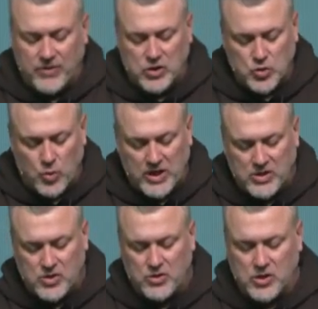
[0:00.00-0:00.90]
verse
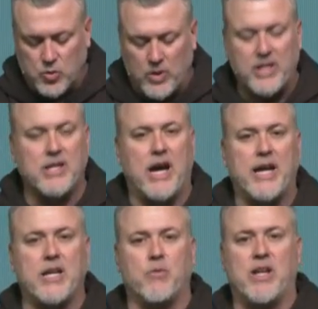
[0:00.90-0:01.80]
22 to
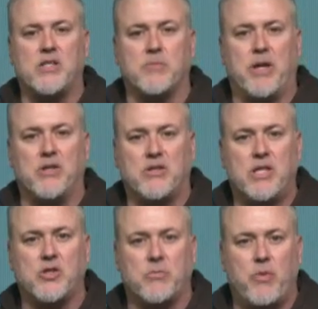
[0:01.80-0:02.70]
29, he writes about his
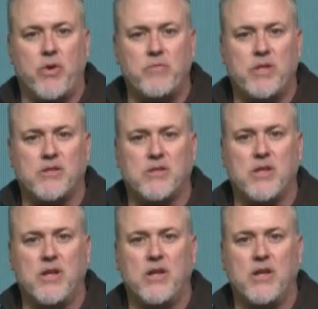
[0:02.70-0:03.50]
disappointments.